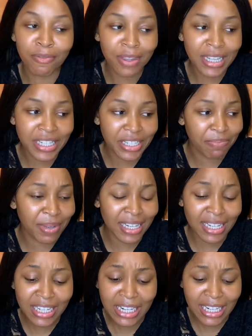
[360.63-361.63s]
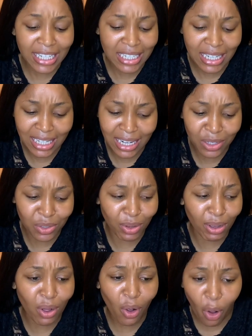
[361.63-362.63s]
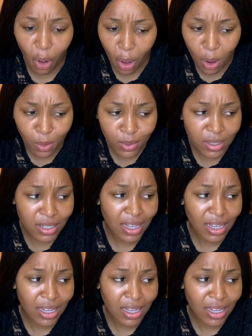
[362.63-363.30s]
being initiated into a cult.